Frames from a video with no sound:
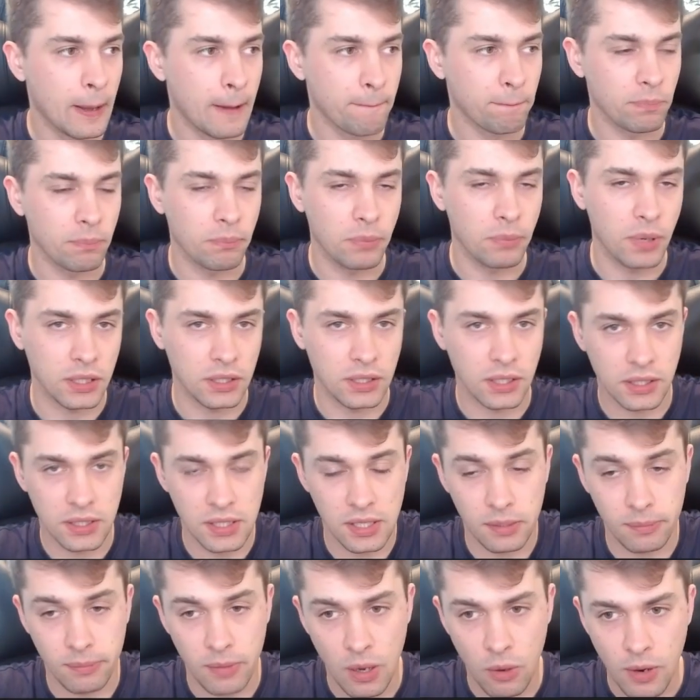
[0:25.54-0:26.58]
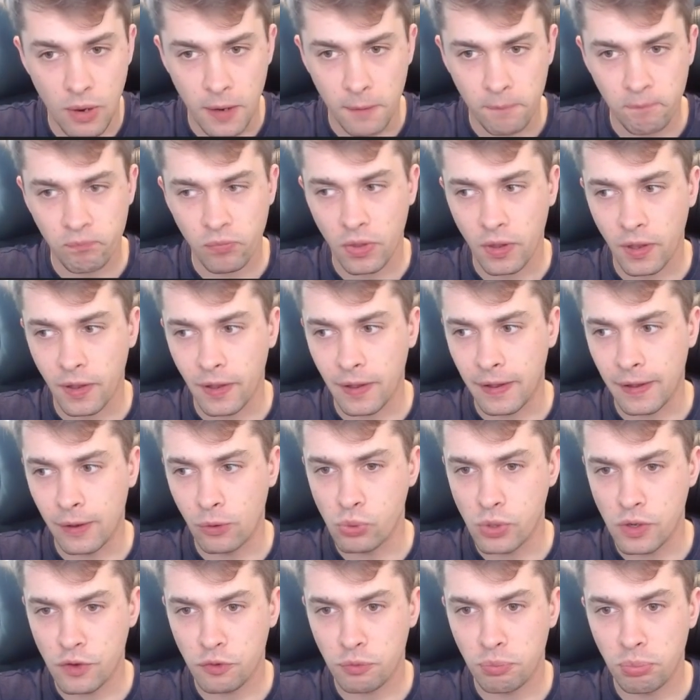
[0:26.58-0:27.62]
Bartek Niedbała.
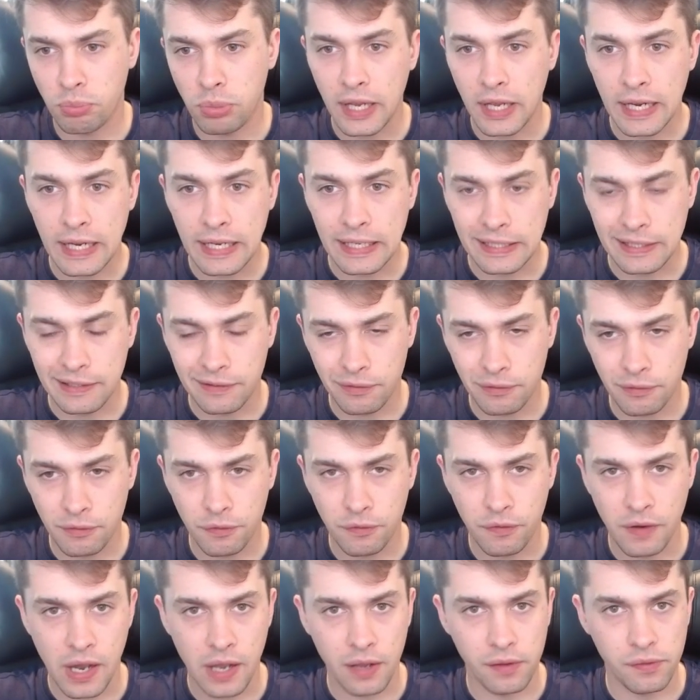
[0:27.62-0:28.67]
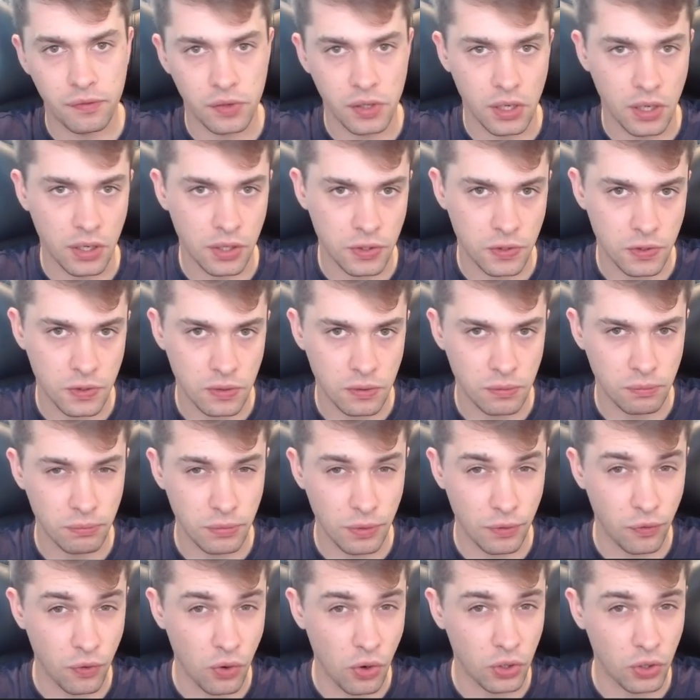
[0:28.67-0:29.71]
We've played 5 years
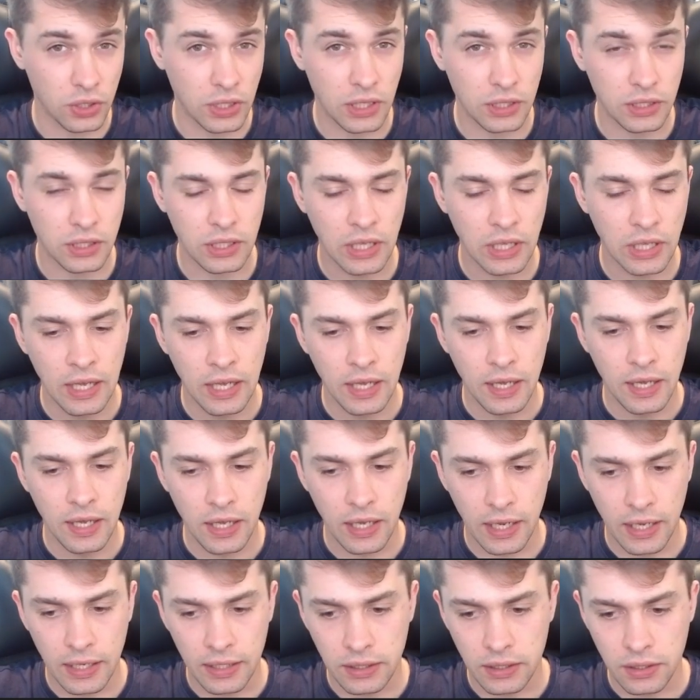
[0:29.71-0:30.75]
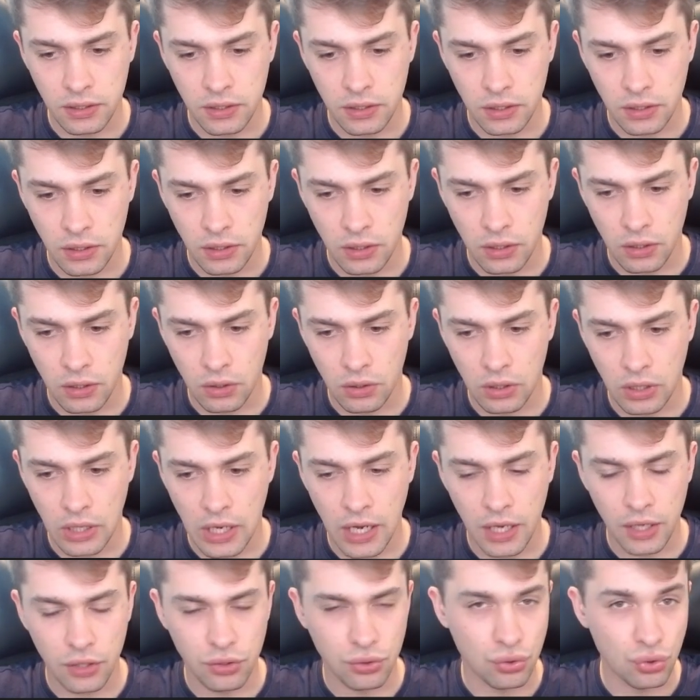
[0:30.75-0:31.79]
before that, and I
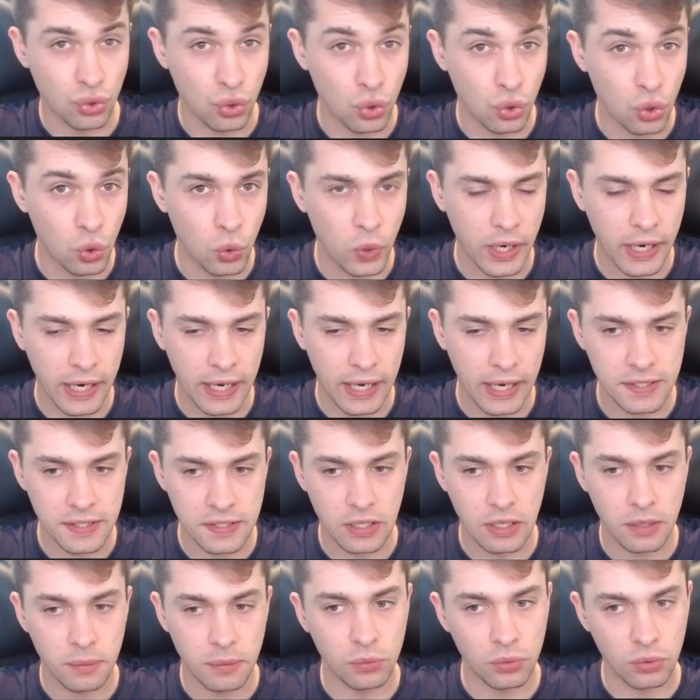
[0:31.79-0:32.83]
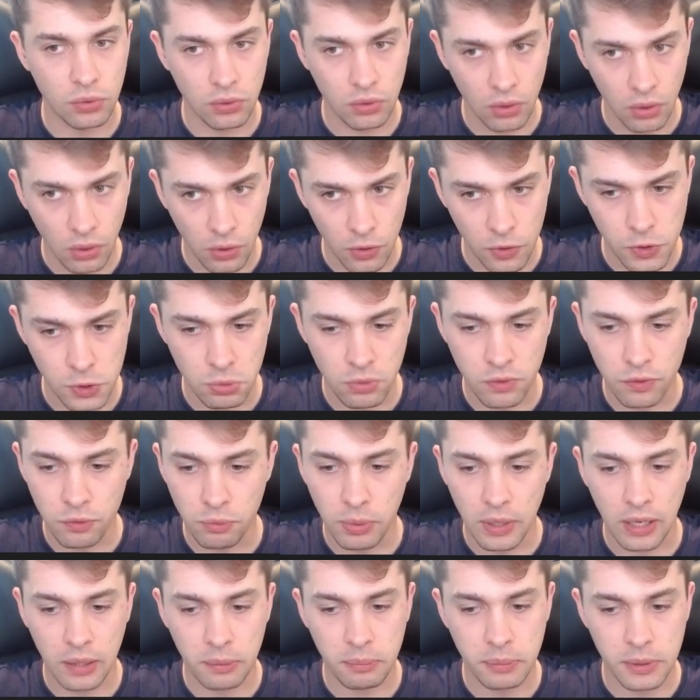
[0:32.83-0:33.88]
drew against him also with
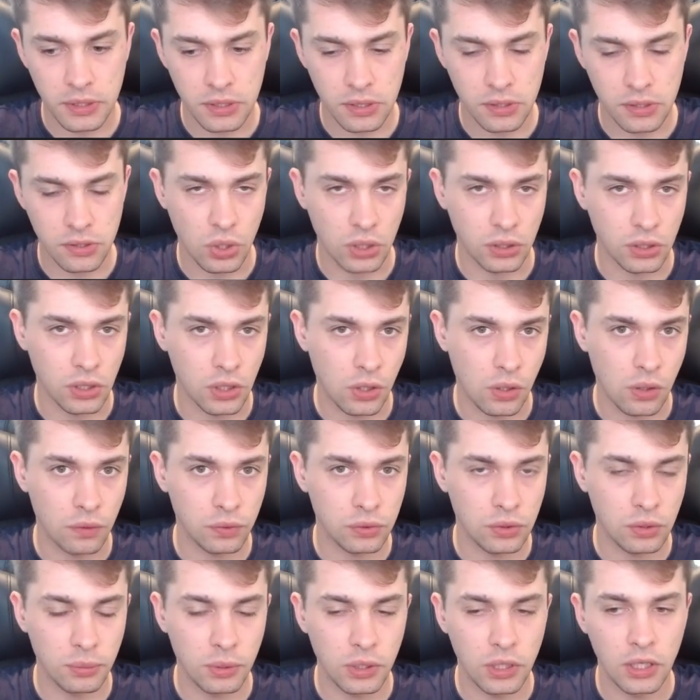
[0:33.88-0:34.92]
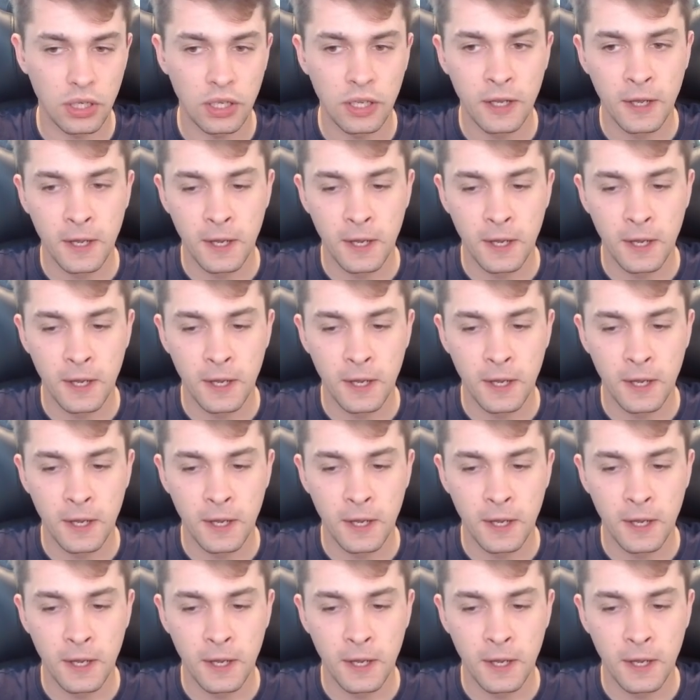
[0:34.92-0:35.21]
black pieces rather comfortably.